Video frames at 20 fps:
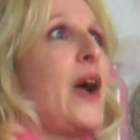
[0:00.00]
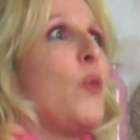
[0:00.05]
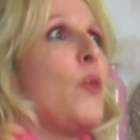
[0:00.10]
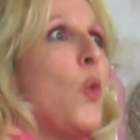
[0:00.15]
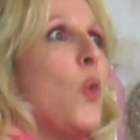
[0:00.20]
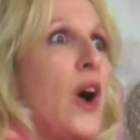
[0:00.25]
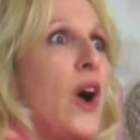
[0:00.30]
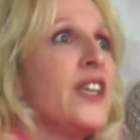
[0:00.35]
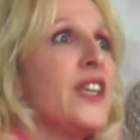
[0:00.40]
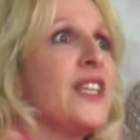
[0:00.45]

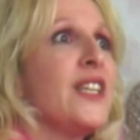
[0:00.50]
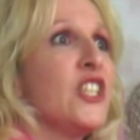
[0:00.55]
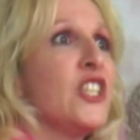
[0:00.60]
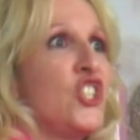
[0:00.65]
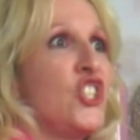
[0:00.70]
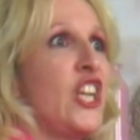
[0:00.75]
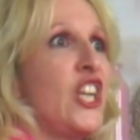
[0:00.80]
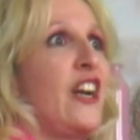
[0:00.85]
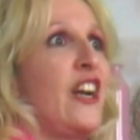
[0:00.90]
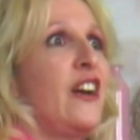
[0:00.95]
I want
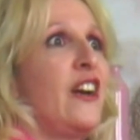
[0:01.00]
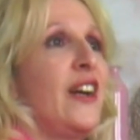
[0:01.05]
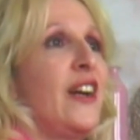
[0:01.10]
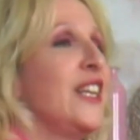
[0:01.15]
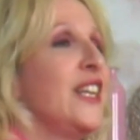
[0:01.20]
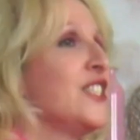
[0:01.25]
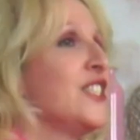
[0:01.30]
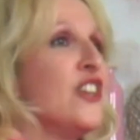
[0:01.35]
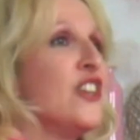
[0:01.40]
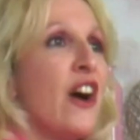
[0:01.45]
you to
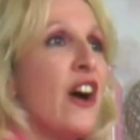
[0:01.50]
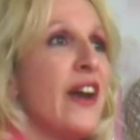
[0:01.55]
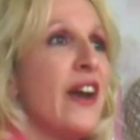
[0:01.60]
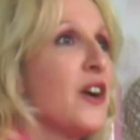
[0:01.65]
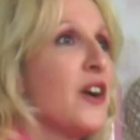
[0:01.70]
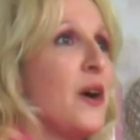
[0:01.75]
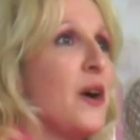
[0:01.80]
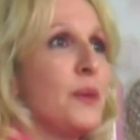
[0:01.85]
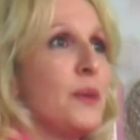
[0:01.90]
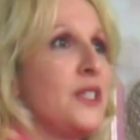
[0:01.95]
share, and it's
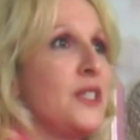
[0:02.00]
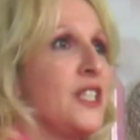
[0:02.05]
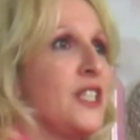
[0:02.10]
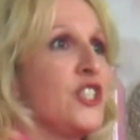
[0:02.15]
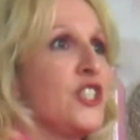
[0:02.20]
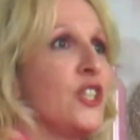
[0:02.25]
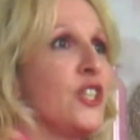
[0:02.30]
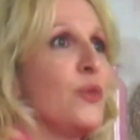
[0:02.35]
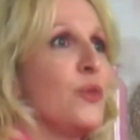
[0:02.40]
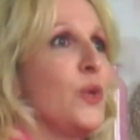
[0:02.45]
not a
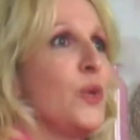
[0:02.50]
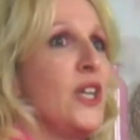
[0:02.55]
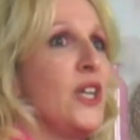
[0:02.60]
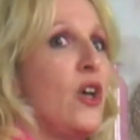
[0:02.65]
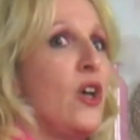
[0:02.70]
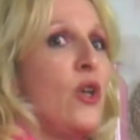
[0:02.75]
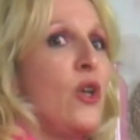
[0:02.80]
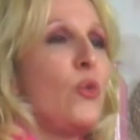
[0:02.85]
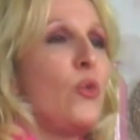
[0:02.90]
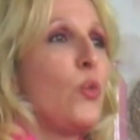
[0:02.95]
competition.
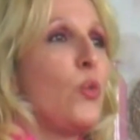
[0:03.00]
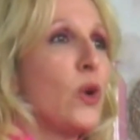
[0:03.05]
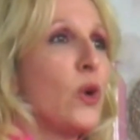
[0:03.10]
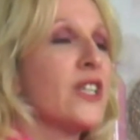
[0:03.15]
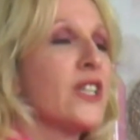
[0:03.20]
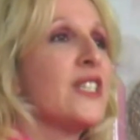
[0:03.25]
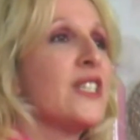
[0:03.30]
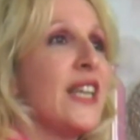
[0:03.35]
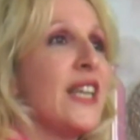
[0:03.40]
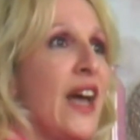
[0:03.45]
We
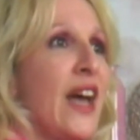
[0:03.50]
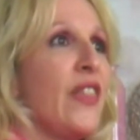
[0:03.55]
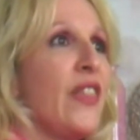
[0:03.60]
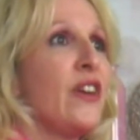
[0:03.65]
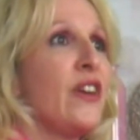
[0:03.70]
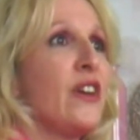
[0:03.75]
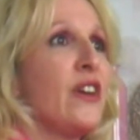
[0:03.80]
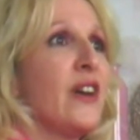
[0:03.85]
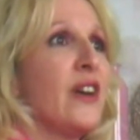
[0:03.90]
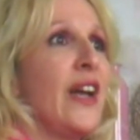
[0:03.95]
all work
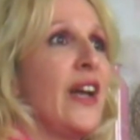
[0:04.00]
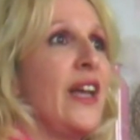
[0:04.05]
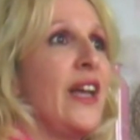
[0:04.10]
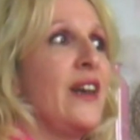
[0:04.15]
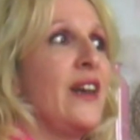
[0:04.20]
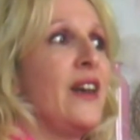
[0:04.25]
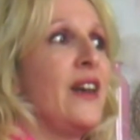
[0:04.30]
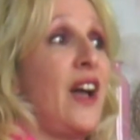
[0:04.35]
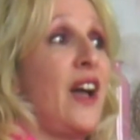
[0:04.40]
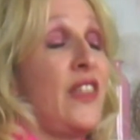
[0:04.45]
together,
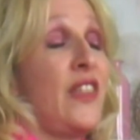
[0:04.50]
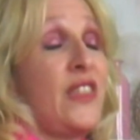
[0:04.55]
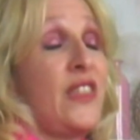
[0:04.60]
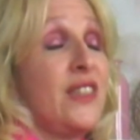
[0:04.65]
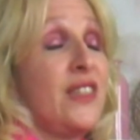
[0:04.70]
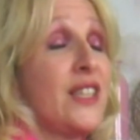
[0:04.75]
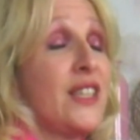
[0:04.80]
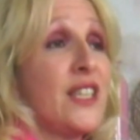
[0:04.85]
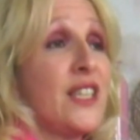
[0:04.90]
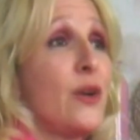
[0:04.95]
and I
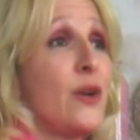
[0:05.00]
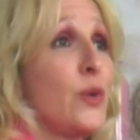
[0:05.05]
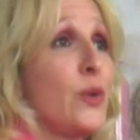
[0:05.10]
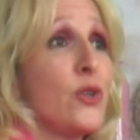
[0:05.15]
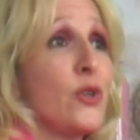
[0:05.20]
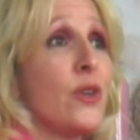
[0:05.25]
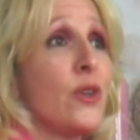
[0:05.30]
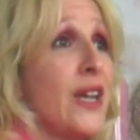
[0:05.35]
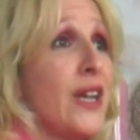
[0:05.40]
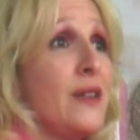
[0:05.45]
think that's
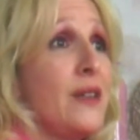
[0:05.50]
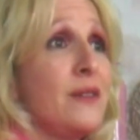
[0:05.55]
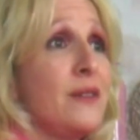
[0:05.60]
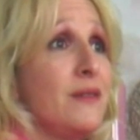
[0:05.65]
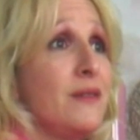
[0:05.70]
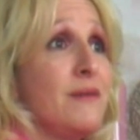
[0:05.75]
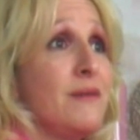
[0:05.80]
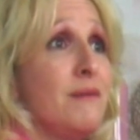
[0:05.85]
how we create